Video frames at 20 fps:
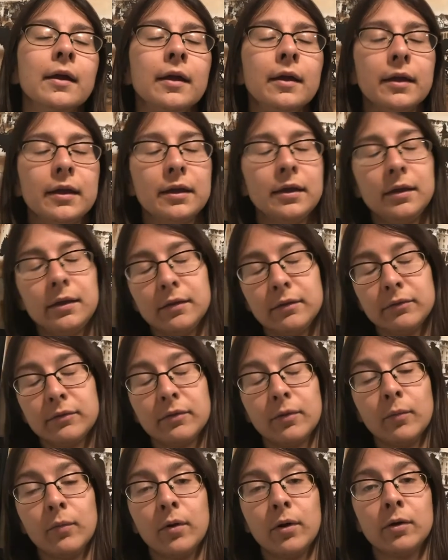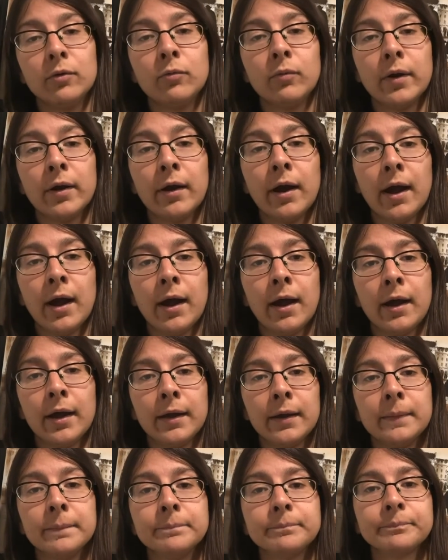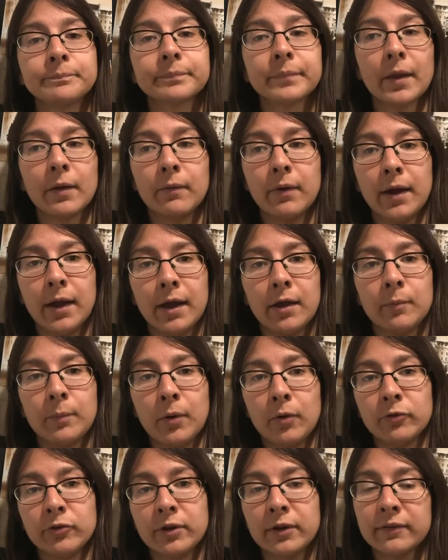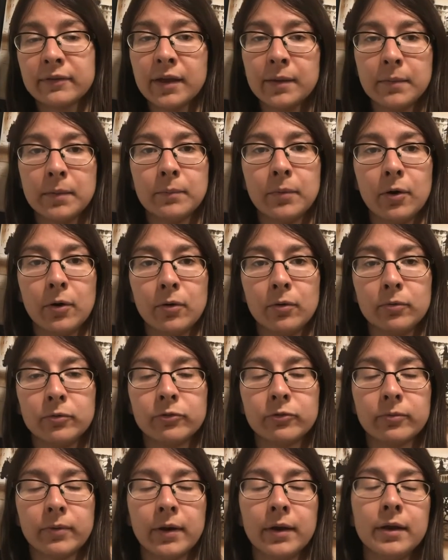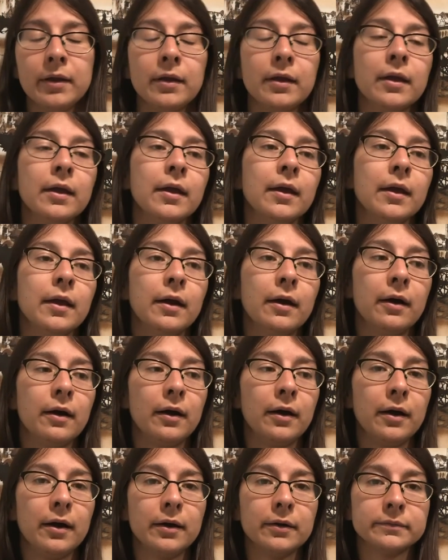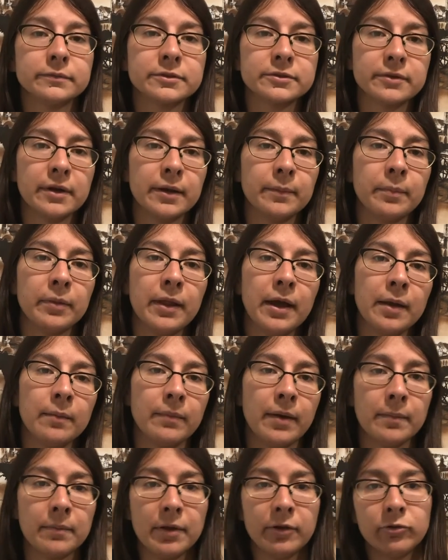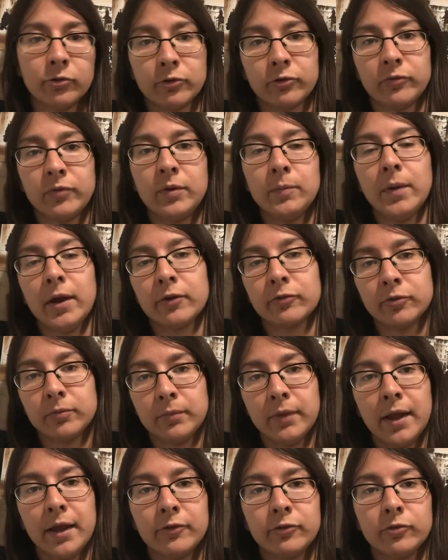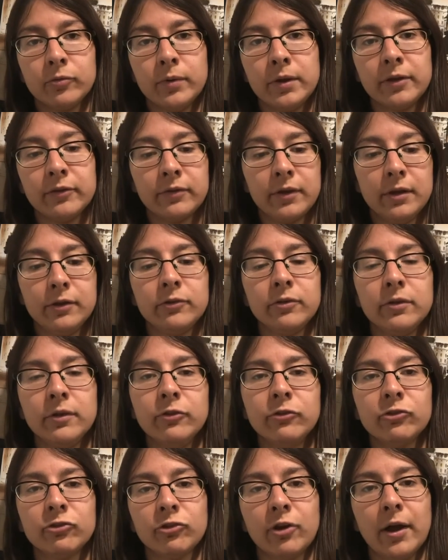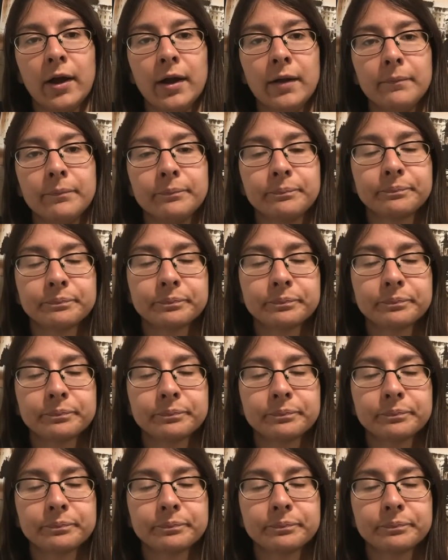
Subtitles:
He is the one where I had to pose an excitement pose, right? So I applied my mentor's feedback from last week's into this shot,